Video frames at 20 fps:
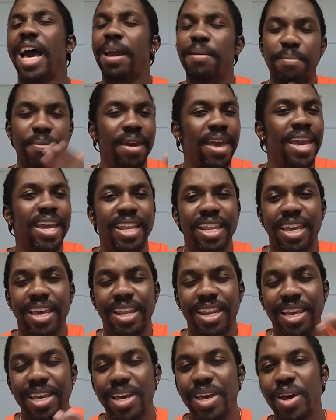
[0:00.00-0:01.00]
I made
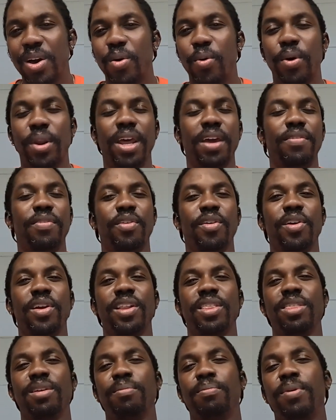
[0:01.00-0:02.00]
it. Whatever
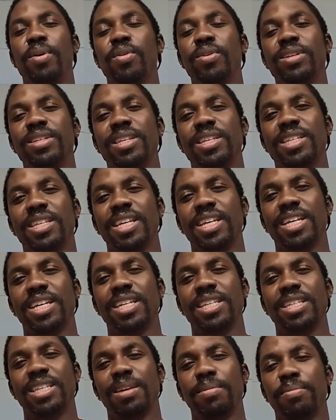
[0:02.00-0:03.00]
the bonuses
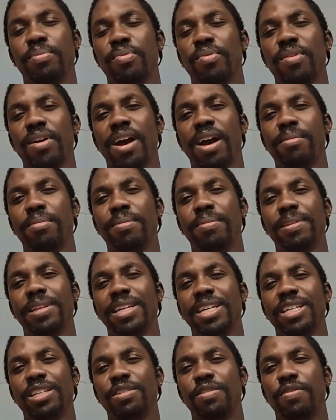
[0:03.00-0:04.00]
is, it
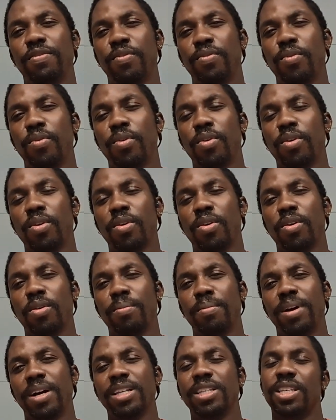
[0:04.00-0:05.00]
probably is 4
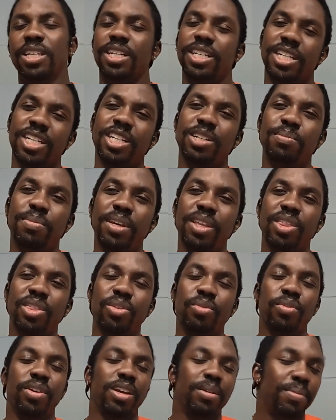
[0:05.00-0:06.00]
months. It could be
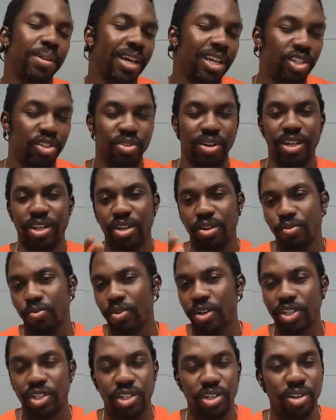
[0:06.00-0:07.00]
3, but I tried to
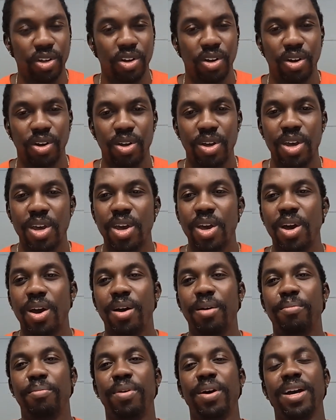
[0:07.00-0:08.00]
rush it all.
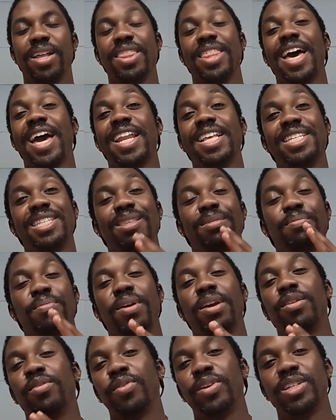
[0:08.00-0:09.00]
But that is the
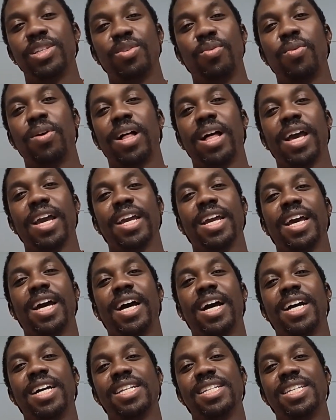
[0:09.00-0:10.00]
big reason why I
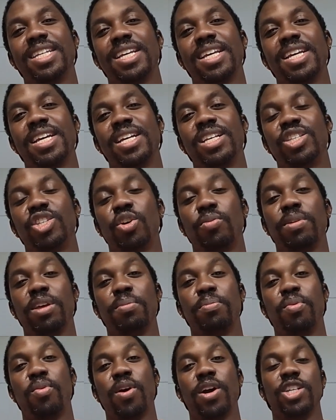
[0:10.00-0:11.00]
got so
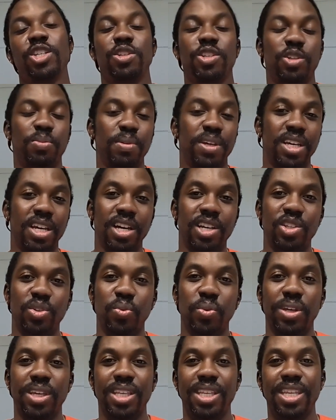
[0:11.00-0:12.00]
many points is because
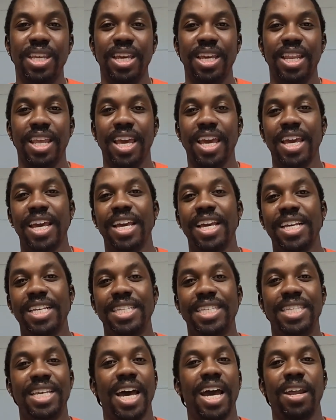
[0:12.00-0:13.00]
we did a
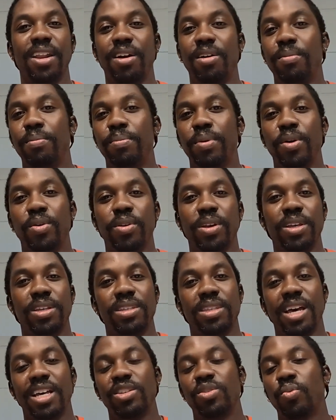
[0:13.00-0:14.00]
sign-on
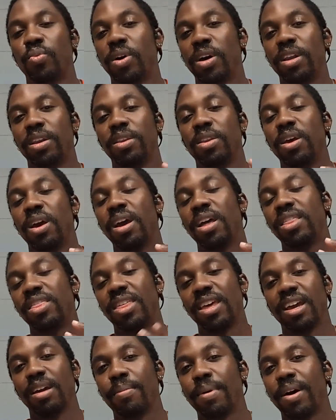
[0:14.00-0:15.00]
bonus. That's one
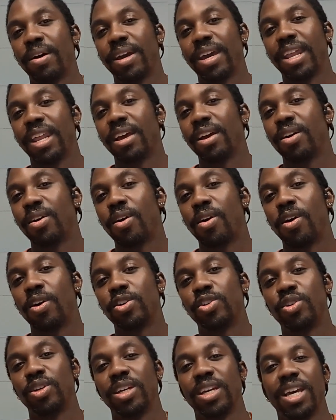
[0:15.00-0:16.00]
thing about getting
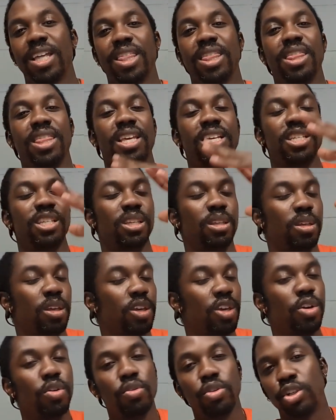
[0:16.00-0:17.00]
cards. You can get this
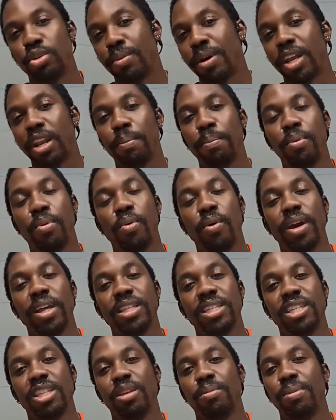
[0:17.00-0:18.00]
huge amount of
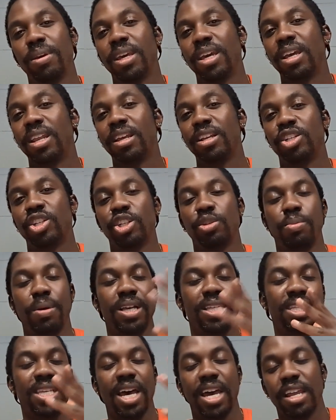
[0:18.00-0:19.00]
points in the beginning just
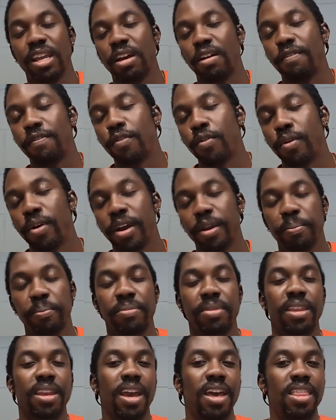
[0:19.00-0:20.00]
by signing up for it.
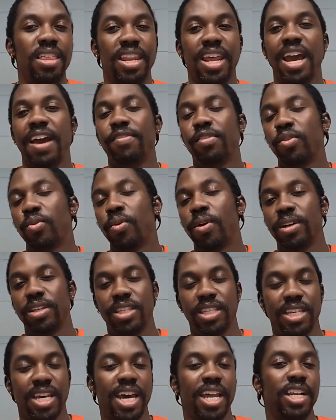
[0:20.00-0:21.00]
And then afterwards,
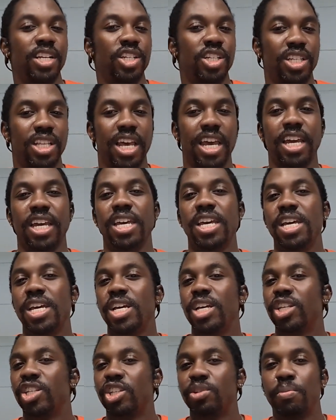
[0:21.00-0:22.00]
it's kind of just like
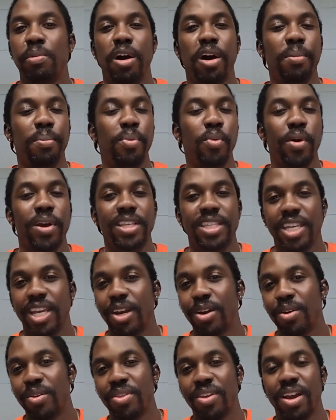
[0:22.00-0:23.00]
small points
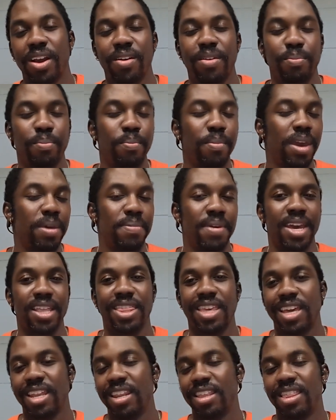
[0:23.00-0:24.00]
here and there. Maybe at
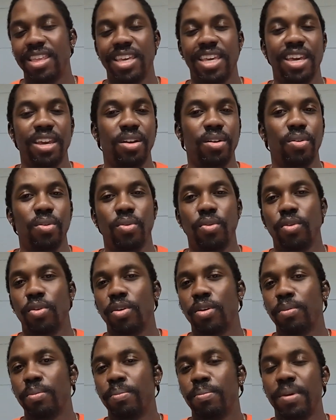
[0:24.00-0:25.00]
the end of the year
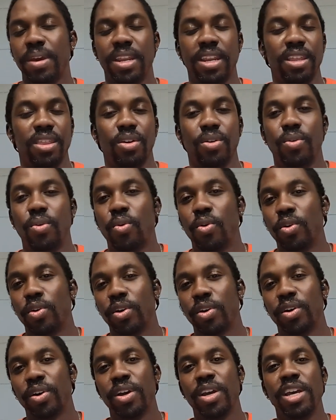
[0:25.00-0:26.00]
or end of the
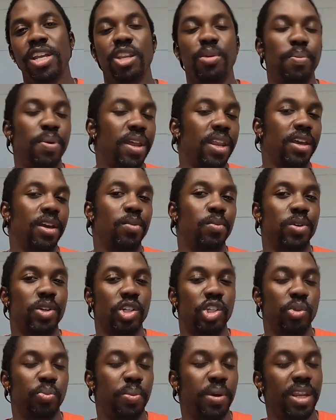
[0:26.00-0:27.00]
quarter, depending on what your
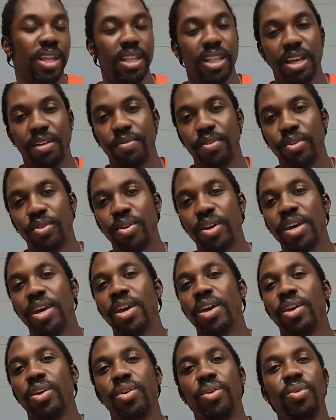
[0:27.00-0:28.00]
spending level,
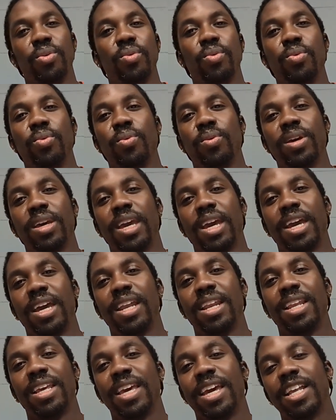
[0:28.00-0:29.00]
you
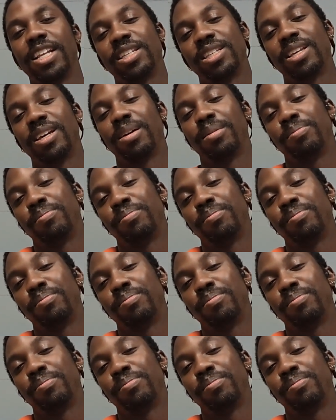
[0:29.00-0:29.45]
can get